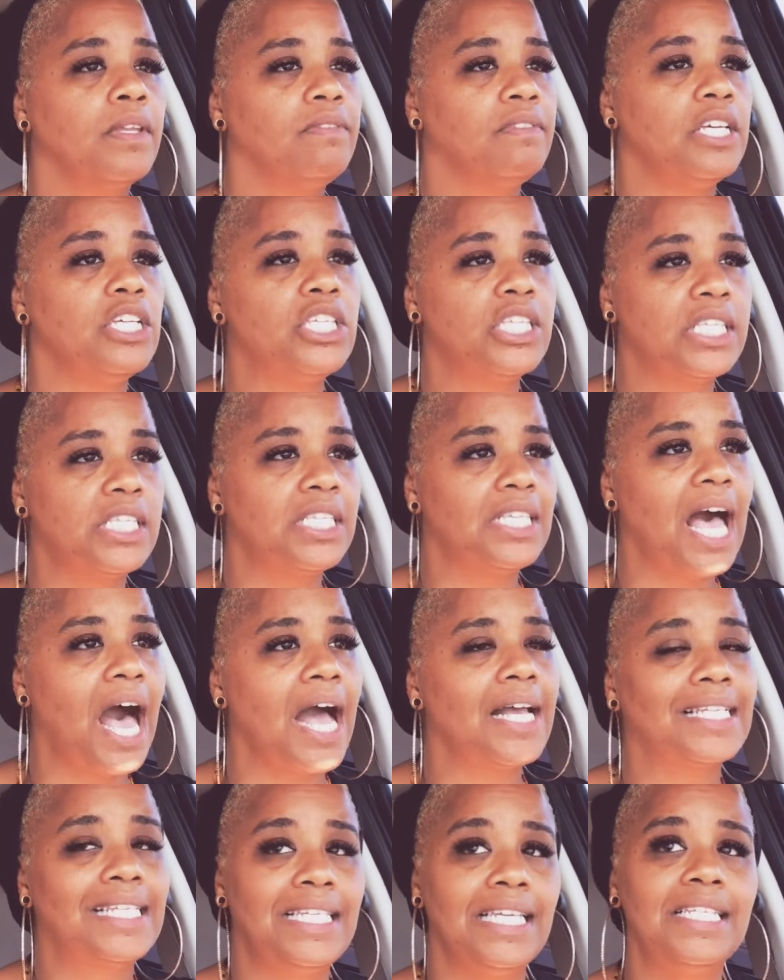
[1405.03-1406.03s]
this
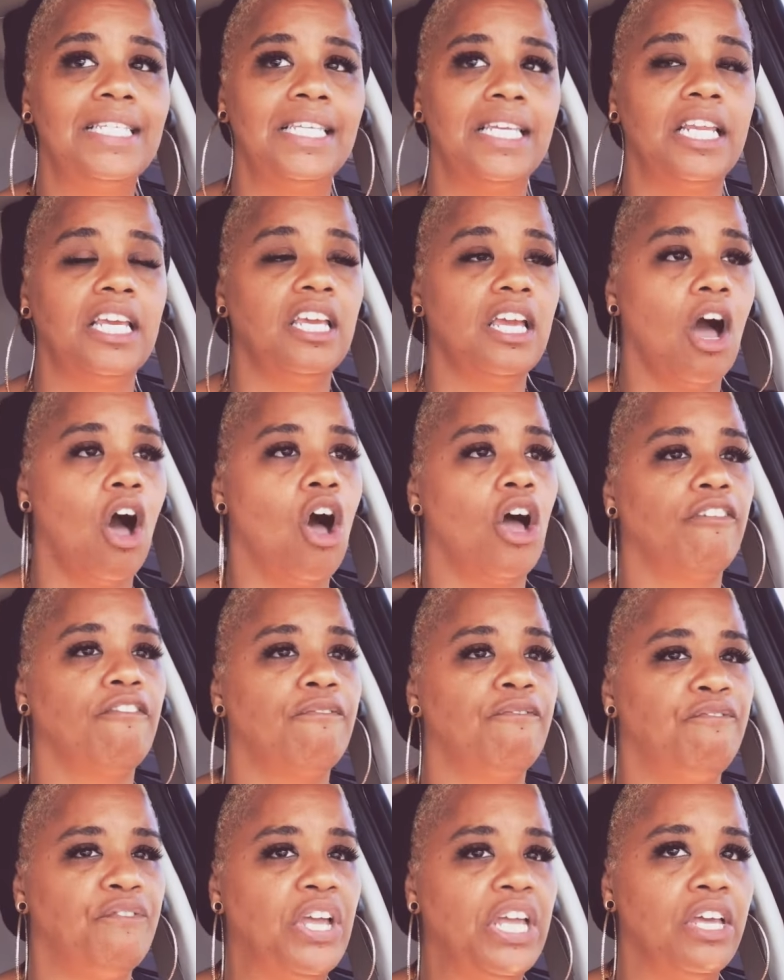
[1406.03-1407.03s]
toxicity
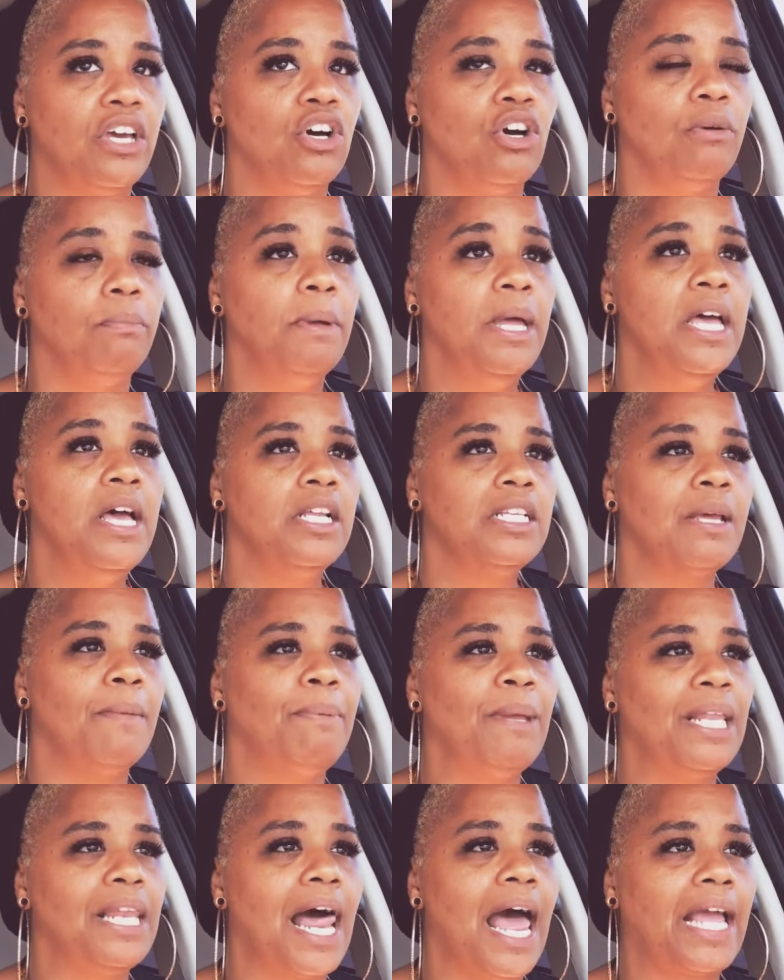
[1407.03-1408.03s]
on film to
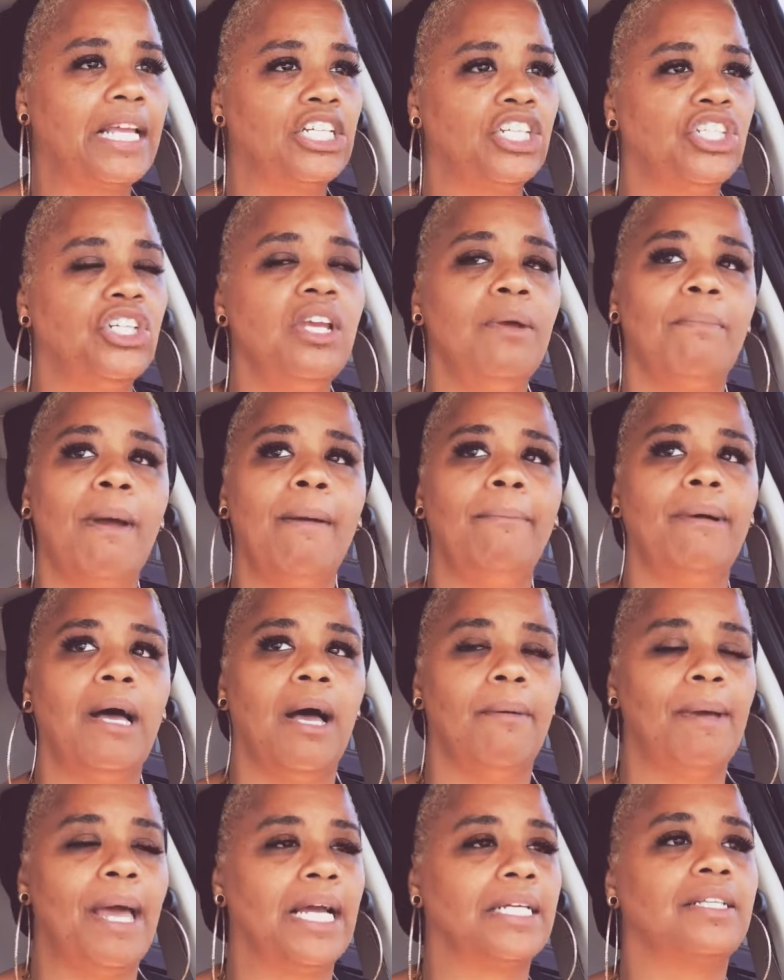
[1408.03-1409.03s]
be like, shit, my
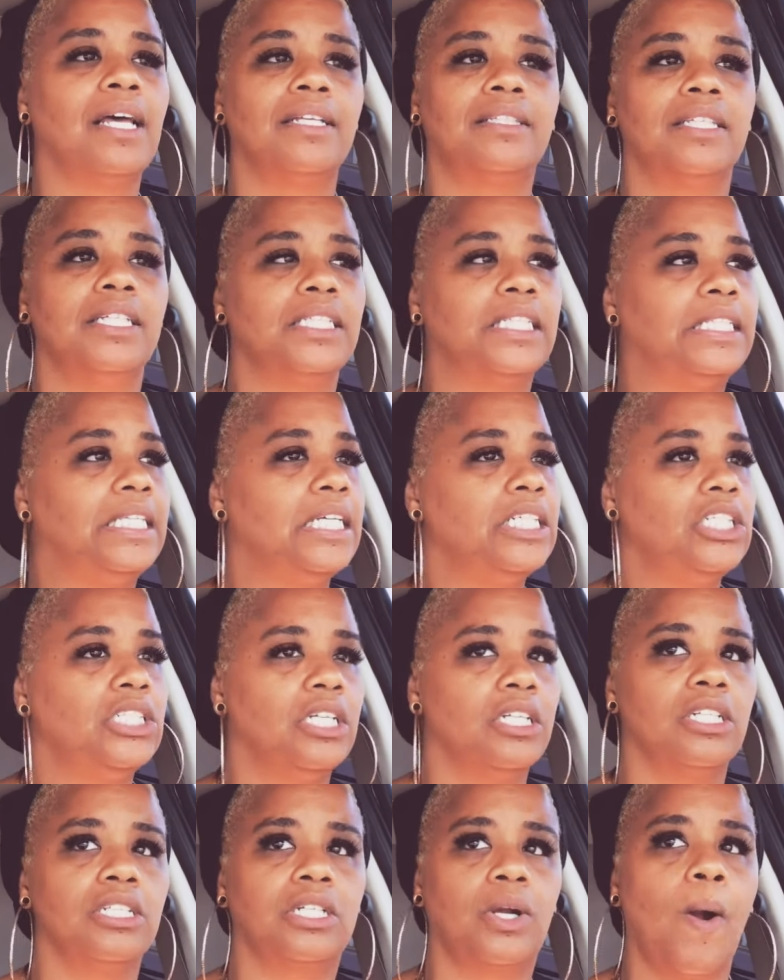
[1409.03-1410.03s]
mom acts like this. This
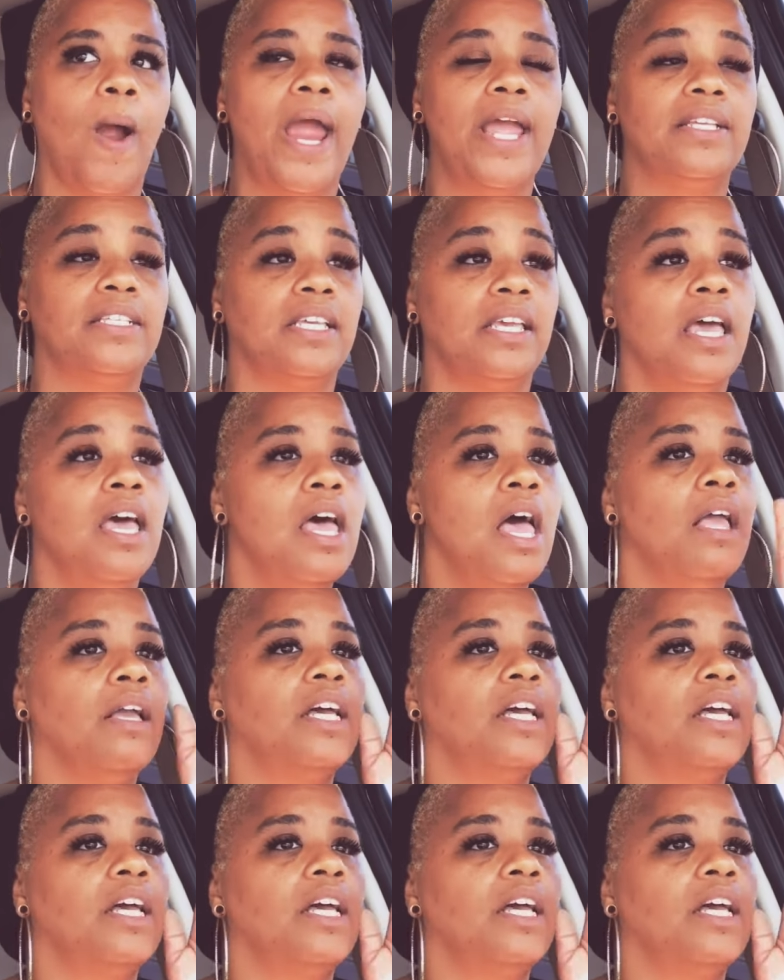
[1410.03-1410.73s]
shit is crazy.